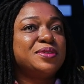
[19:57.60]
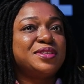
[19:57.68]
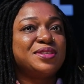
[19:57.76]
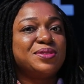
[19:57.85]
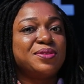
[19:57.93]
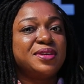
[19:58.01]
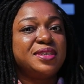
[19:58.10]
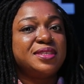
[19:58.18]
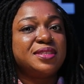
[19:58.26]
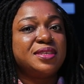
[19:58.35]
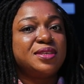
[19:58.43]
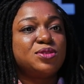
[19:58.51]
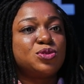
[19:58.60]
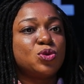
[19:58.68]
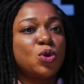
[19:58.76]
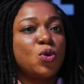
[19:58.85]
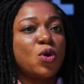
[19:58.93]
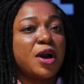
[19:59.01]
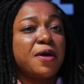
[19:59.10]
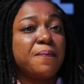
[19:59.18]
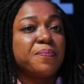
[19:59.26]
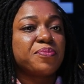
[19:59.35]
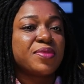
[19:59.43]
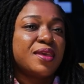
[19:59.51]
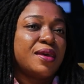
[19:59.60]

Which is not easy. So I